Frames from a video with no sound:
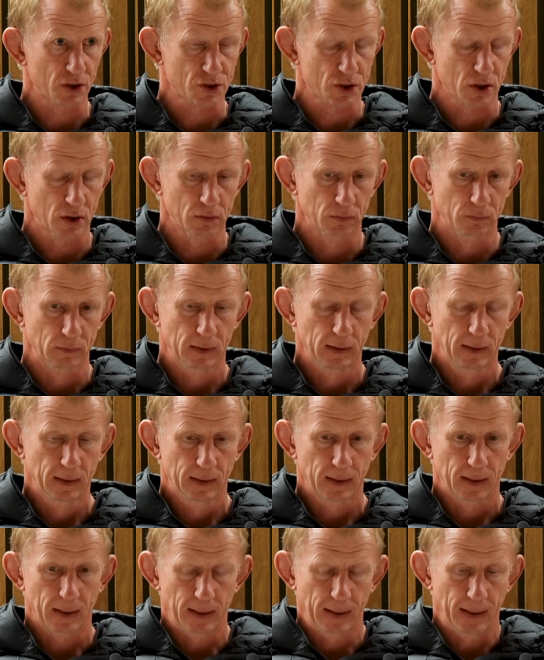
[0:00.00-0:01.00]
So
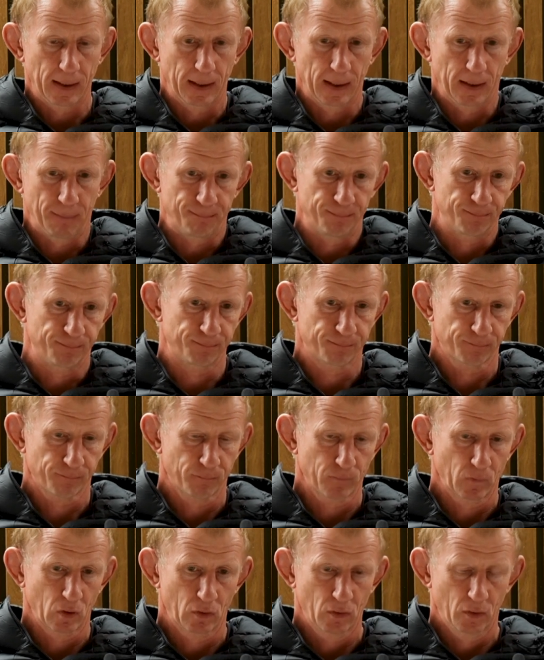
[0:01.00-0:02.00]

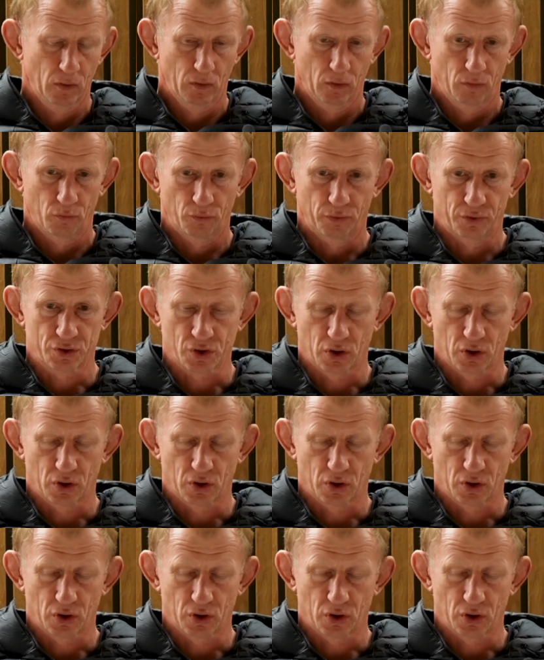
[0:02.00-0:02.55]
we're